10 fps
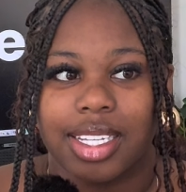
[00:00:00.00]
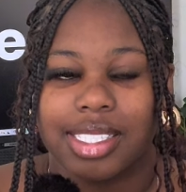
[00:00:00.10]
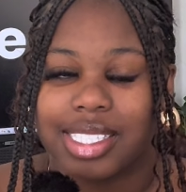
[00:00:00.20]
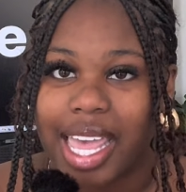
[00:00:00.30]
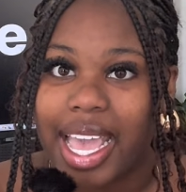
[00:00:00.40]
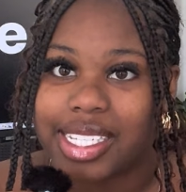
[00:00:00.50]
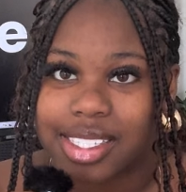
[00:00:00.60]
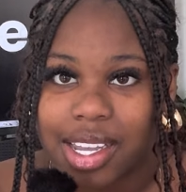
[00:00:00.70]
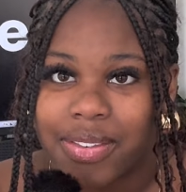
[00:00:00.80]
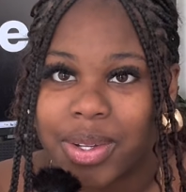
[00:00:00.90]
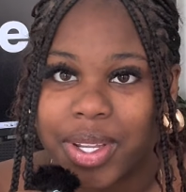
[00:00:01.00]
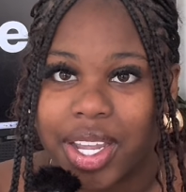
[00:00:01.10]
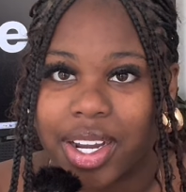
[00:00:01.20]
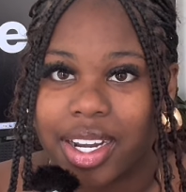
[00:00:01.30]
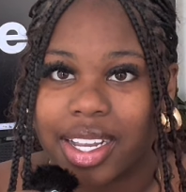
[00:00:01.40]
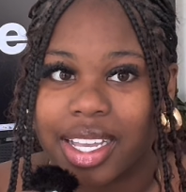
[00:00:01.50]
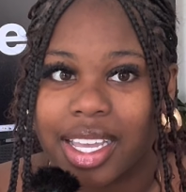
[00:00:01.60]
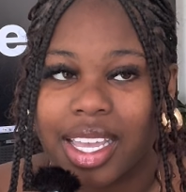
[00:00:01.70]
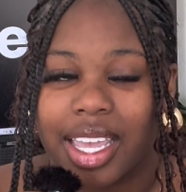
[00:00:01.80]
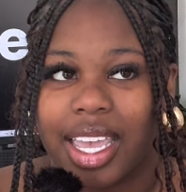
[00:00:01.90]
sad stuff on there.
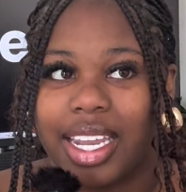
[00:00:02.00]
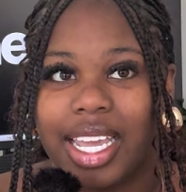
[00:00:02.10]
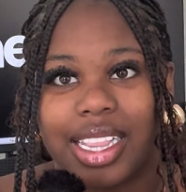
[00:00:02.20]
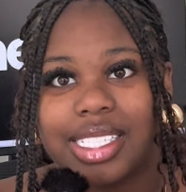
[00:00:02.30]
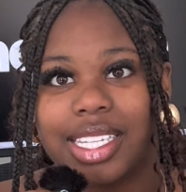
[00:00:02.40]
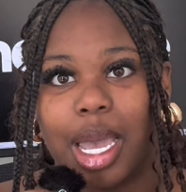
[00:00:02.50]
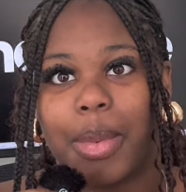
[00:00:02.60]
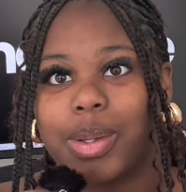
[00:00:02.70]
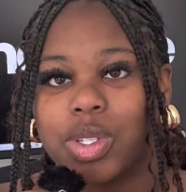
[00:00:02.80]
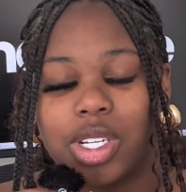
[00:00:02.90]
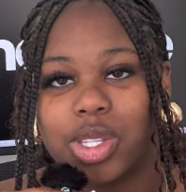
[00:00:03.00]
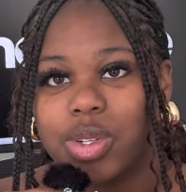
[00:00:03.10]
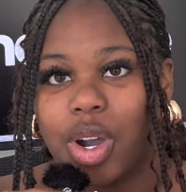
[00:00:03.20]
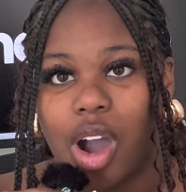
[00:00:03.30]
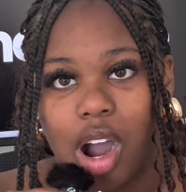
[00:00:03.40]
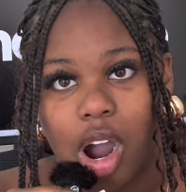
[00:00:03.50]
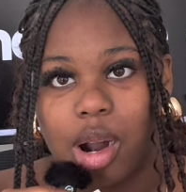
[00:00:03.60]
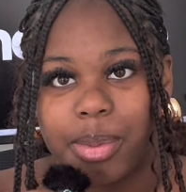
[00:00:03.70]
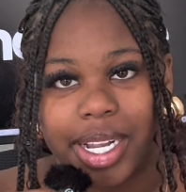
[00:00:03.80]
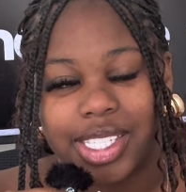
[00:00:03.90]
And at this time, I was going through a
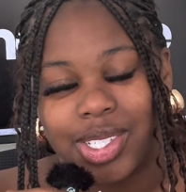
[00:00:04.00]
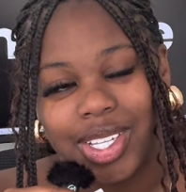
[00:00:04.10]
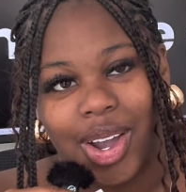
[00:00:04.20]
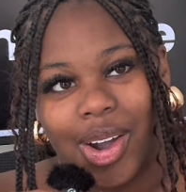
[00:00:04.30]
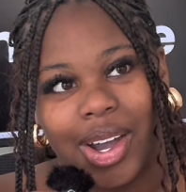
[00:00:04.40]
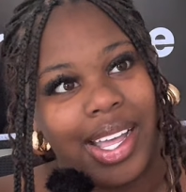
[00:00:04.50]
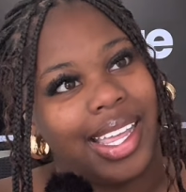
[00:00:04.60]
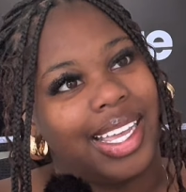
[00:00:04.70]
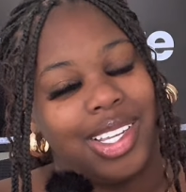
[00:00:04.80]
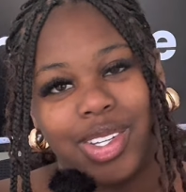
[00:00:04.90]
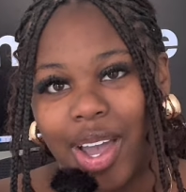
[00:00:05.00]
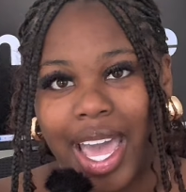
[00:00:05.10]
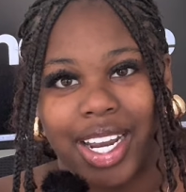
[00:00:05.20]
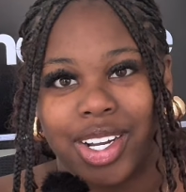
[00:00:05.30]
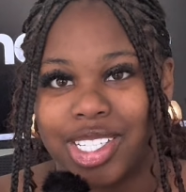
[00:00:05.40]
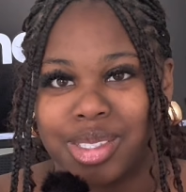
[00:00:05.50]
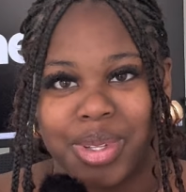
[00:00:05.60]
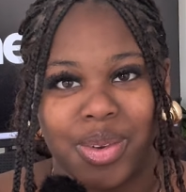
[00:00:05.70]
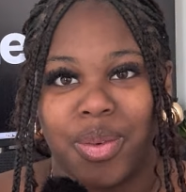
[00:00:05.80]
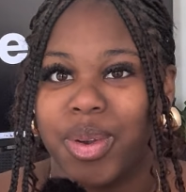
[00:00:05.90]
heartbreak too, y'all. You know how the girls
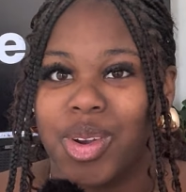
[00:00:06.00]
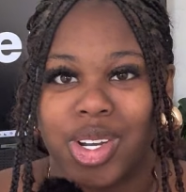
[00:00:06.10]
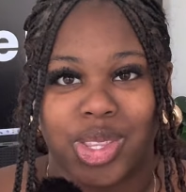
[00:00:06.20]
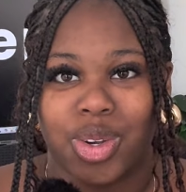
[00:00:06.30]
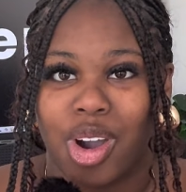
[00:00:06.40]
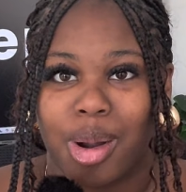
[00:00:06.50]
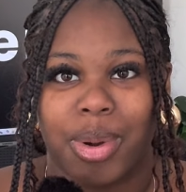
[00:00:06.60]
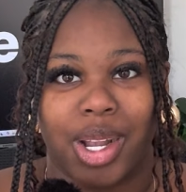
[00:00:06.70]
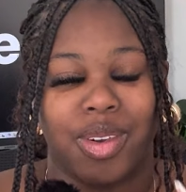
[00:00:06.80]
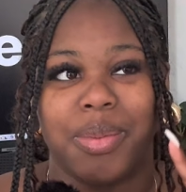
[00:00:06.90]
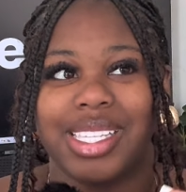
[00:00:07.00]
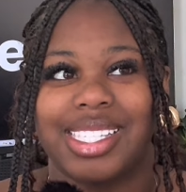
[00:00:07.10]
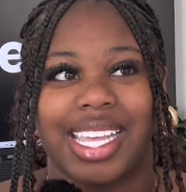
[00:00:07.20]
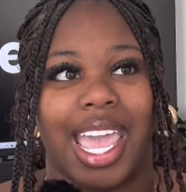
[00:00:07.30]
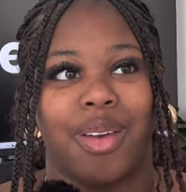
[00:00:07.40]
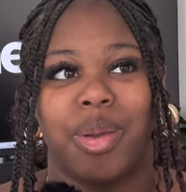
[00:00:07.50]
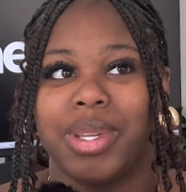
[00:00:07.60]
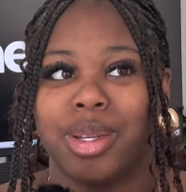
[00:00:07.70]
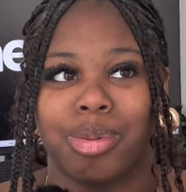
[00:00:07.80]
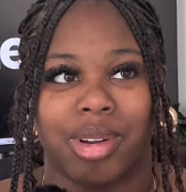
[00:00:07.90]
be when we're going through a heartbreak. We be sad, we be
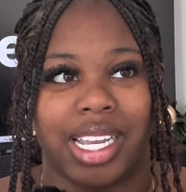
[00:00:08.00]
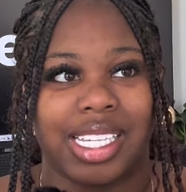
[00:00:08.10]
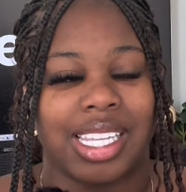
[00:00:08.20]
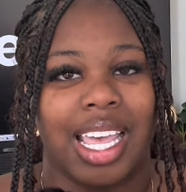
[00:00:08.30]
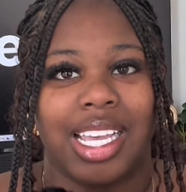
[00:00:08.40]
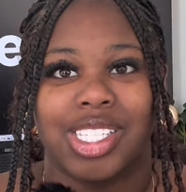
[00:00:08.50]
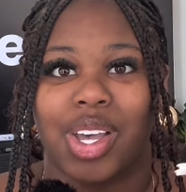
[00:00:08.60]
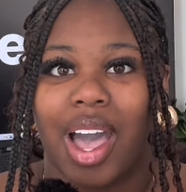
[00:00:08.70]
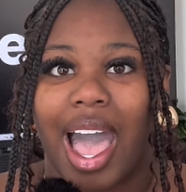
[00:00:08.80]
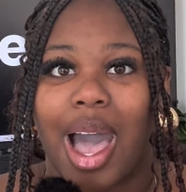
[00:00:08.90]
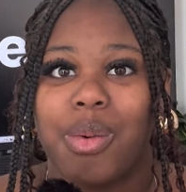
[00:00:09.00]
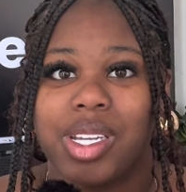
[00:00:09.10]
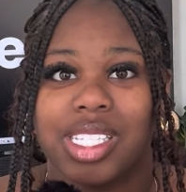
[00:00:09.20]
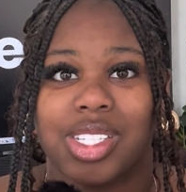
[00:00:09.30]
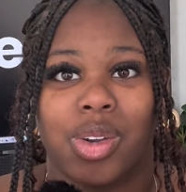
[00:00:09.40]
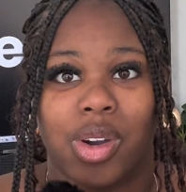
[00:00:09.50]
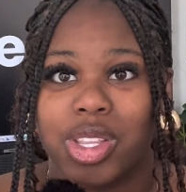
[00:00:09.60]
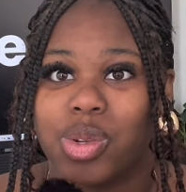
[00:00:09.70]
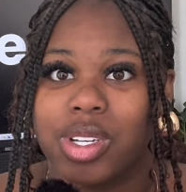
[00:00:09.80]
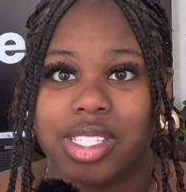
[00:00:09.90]
depressed. So I was
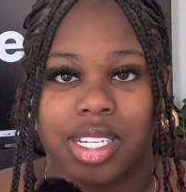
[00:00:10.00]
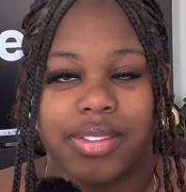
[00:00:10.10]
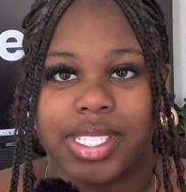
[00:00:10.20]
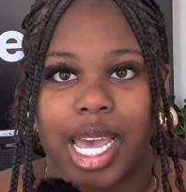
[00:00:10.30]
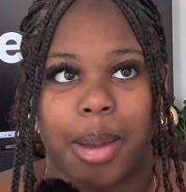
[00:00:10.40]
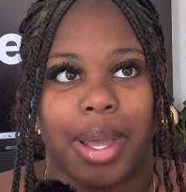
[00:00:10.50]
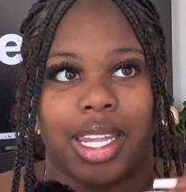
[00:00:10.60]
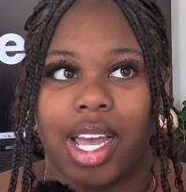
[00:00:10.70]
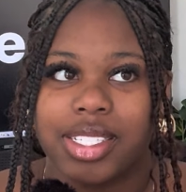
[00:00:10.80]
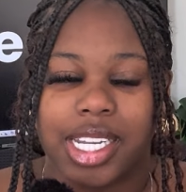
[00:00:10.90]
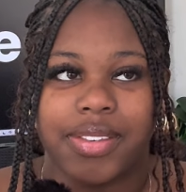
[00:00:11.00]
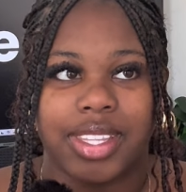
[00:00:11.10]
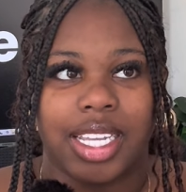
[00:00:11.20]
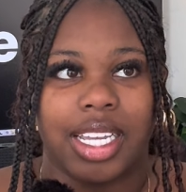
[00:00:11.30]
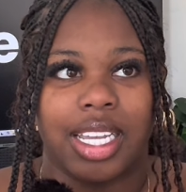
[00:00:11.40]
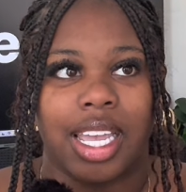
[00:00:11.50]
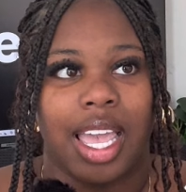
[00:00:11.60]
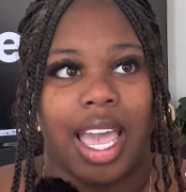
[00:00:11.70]
going through a tough time. I lost everything.